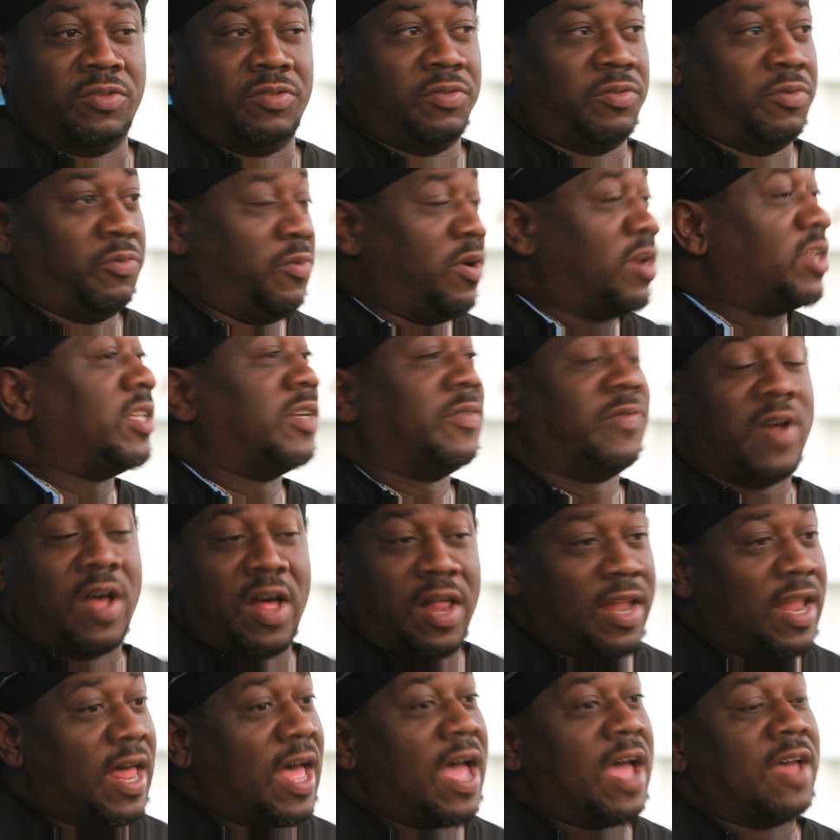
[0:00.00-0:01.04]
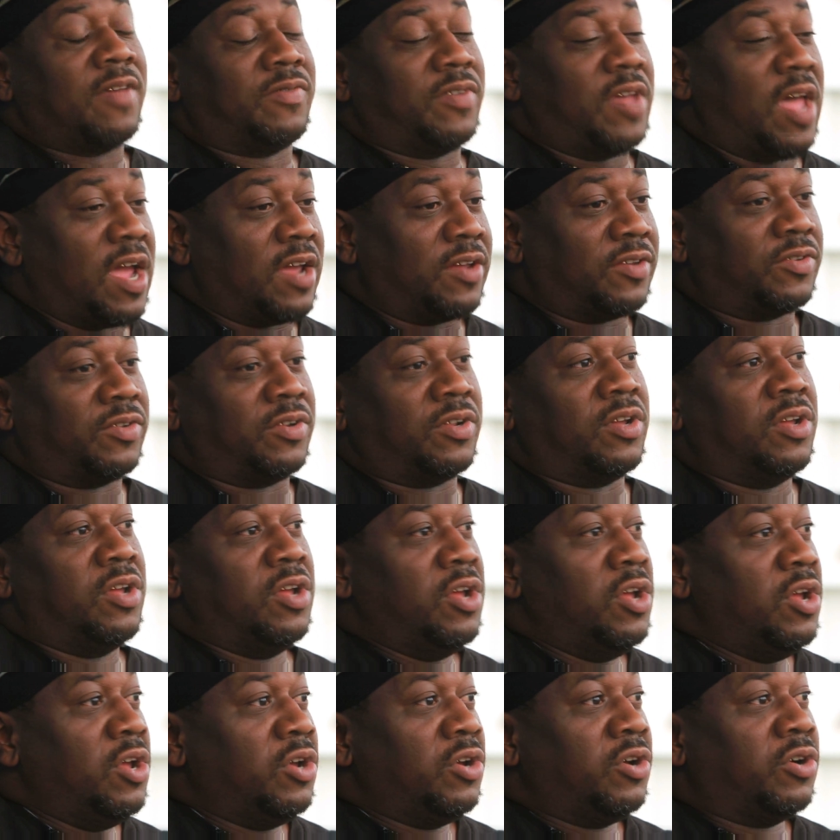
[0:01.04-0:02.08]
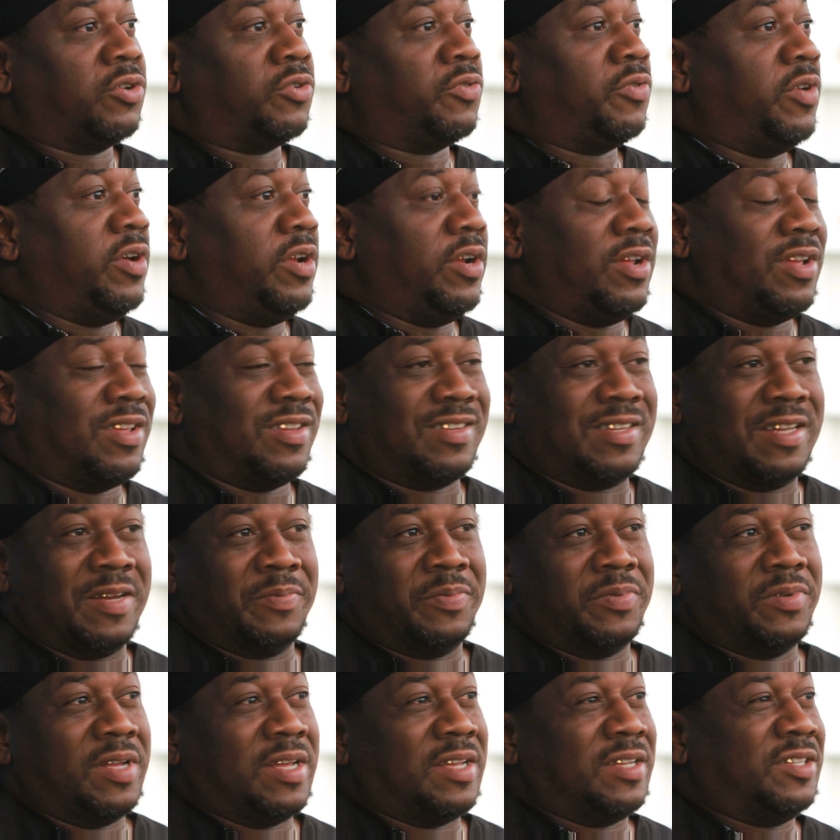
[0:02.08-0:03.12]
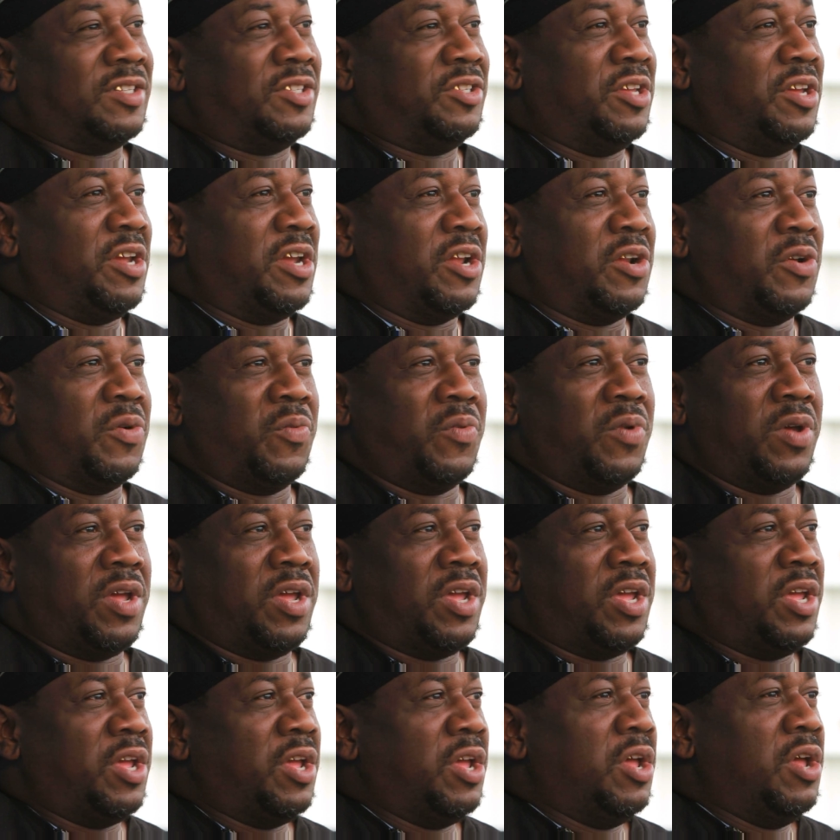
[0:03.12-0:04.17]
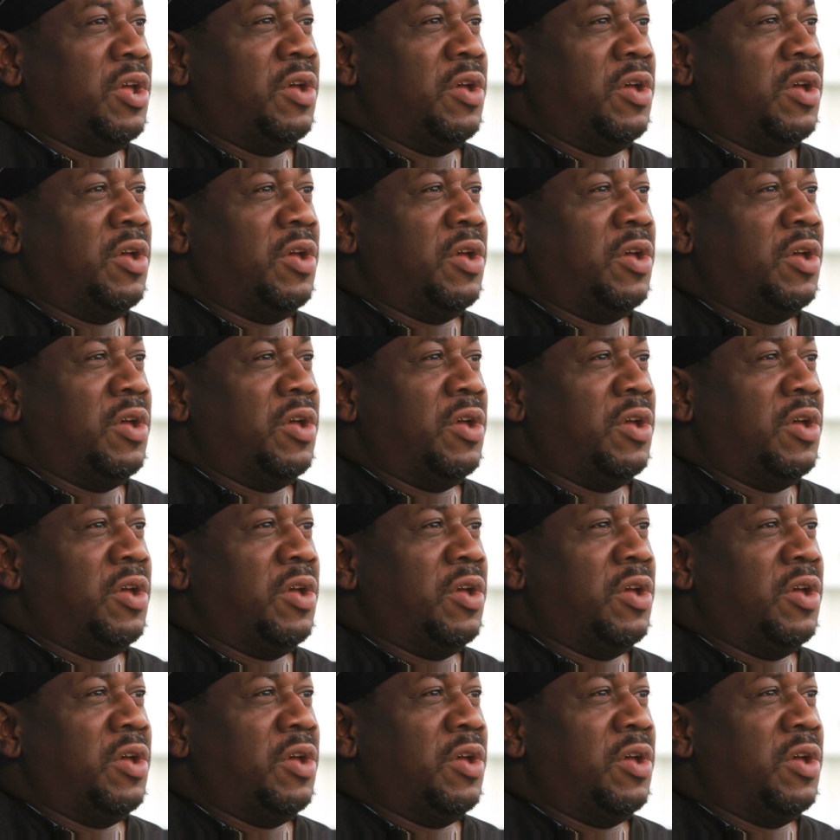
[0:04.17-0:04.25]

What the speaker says: the rest of our lives, actually. Katrina is something that's taken away